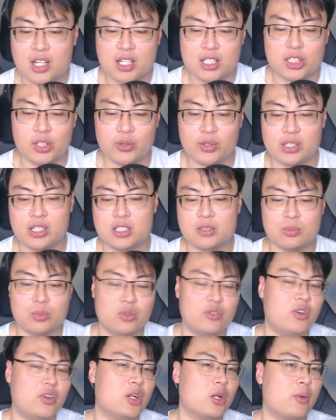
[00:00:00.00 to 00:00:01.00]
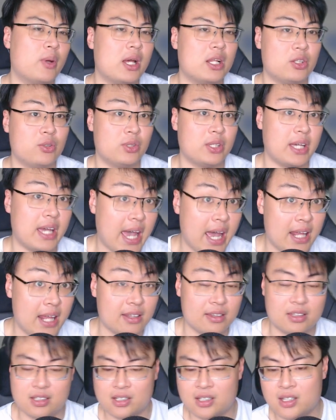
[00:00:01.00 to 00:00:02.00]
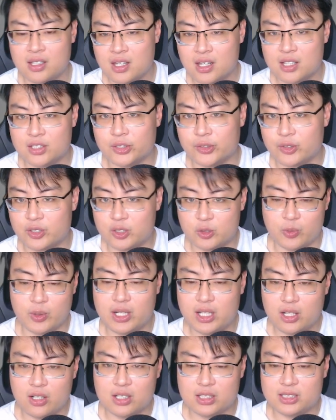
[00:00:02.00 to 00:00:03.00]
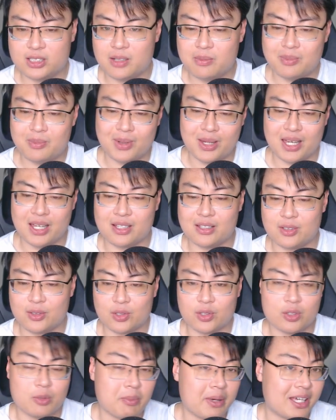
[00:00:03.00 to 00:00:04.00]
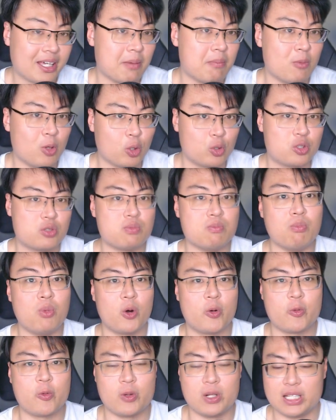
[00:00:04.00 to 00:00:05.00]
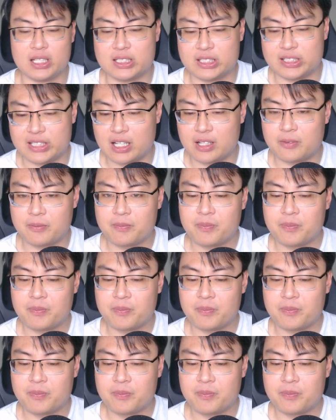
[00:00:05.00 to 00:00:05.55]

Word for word: So it will just move all the way until the end. So it's really awesome, and you know, it makes it look more realistic.